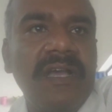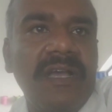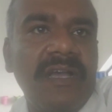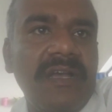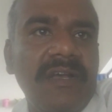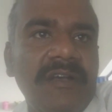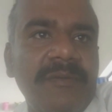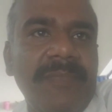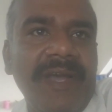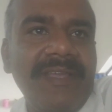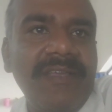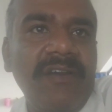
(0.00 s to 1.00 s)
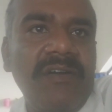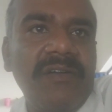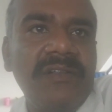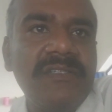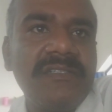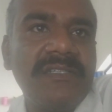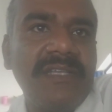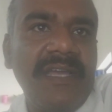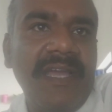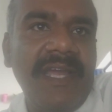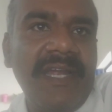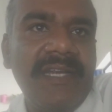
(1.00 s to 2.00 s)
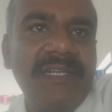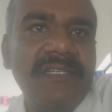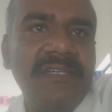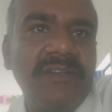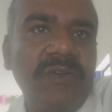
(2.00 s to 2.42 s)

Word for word: Uh, Bengals head